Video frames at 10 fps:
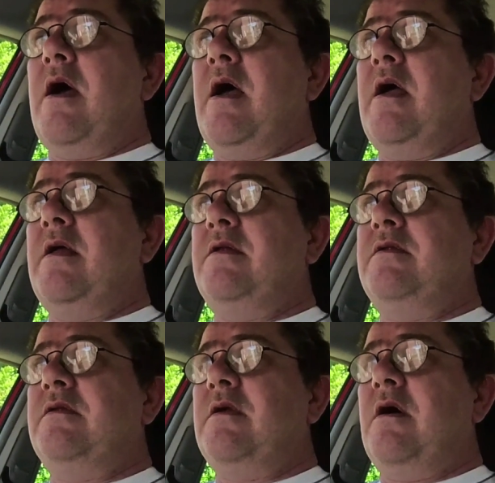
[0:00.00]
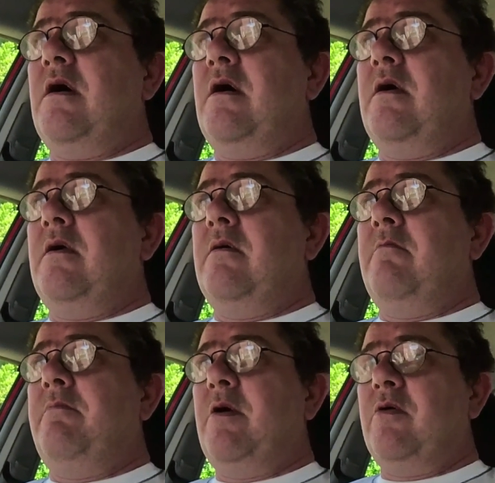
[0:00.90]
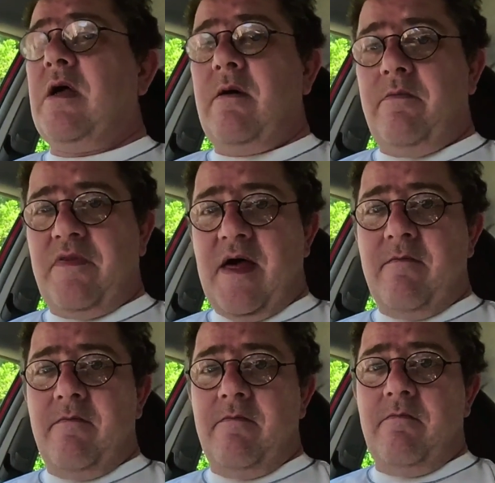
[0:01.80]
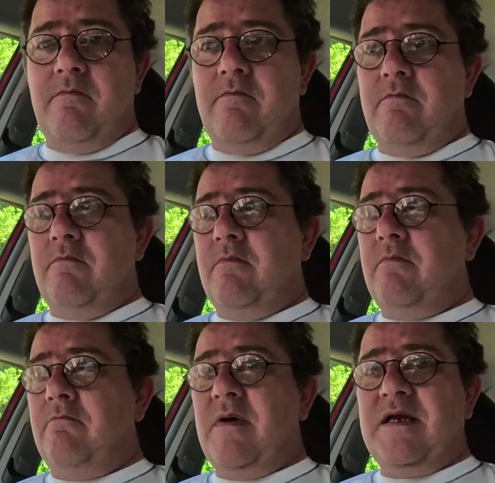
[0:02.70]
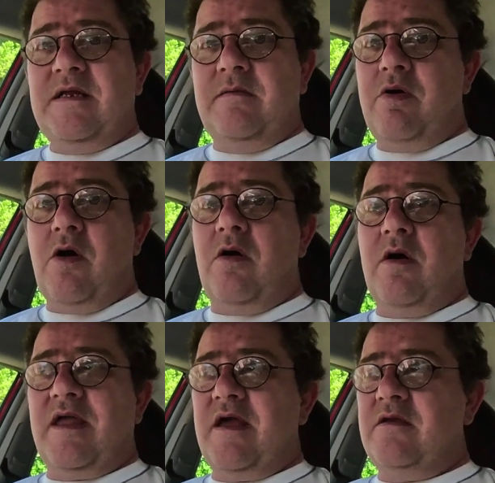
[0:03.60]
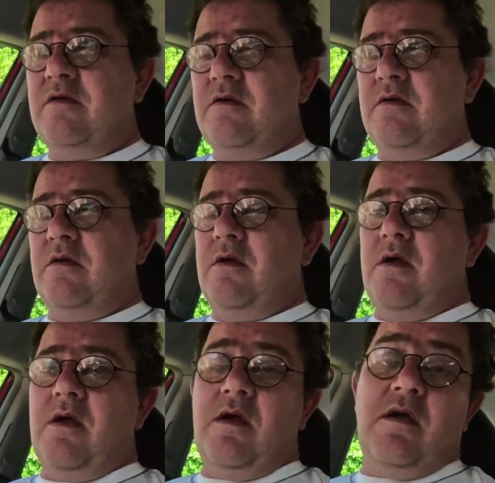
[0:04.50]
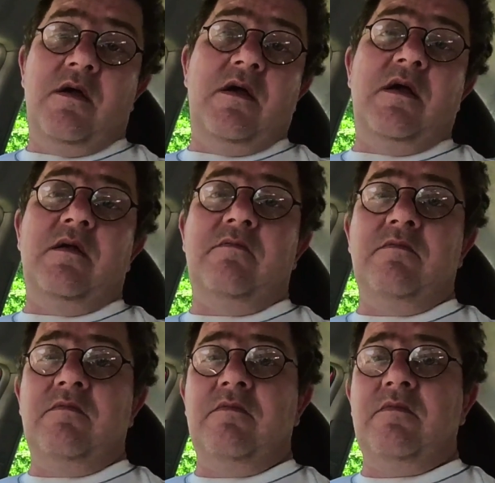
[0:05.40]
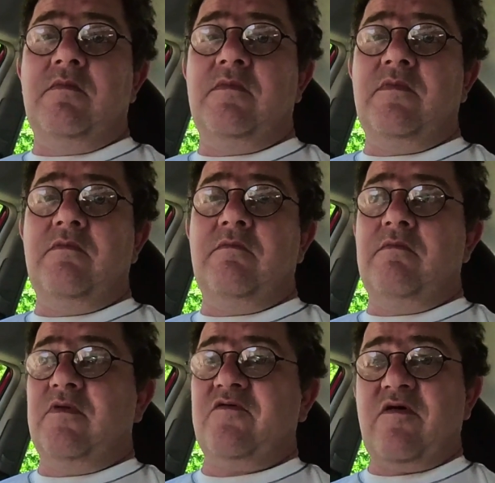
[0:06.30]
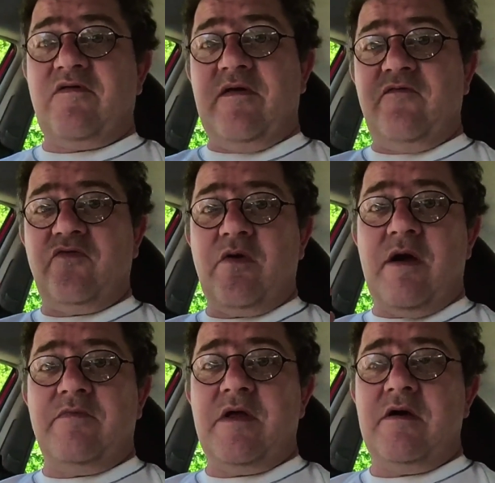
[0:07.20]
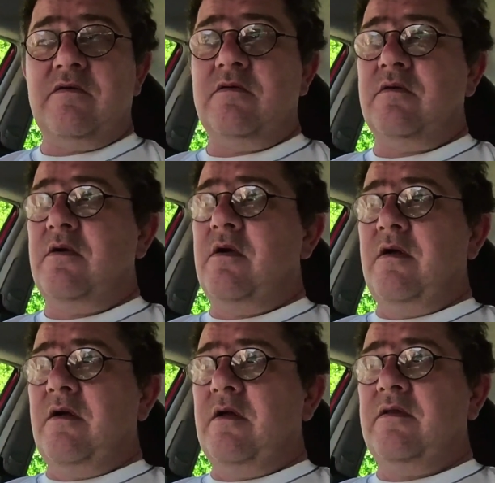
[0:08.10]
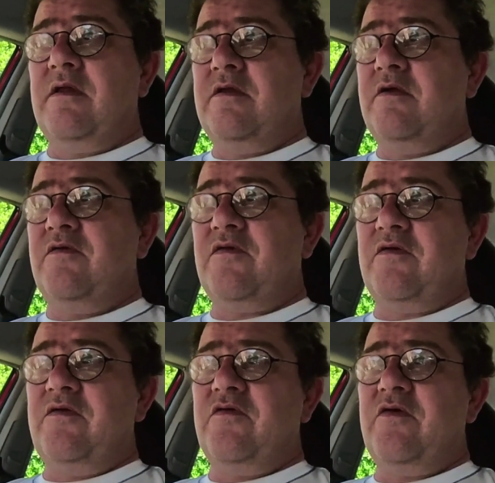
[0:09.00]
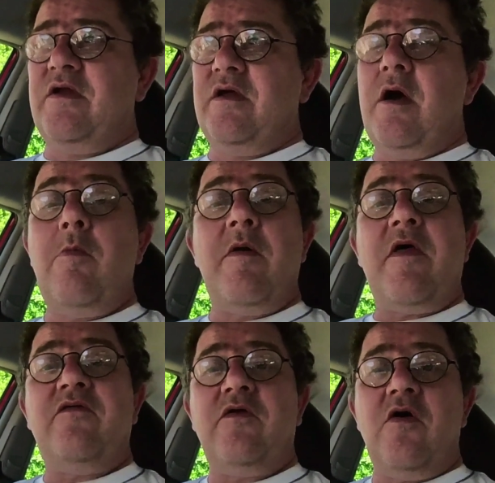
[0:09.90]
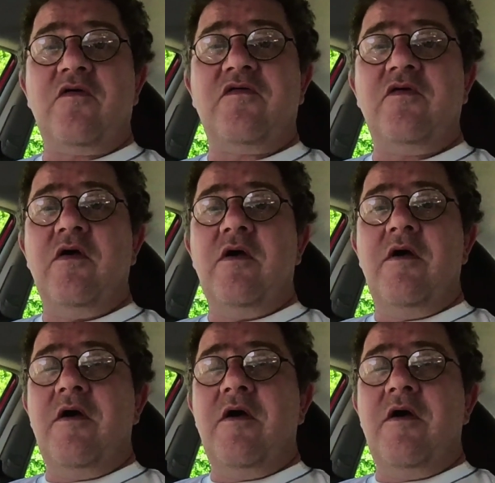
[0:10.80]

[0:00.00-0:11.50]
and build up that money pot again, and. Stress levels will come down, and then you can start enjoying it. Oh, but those locks,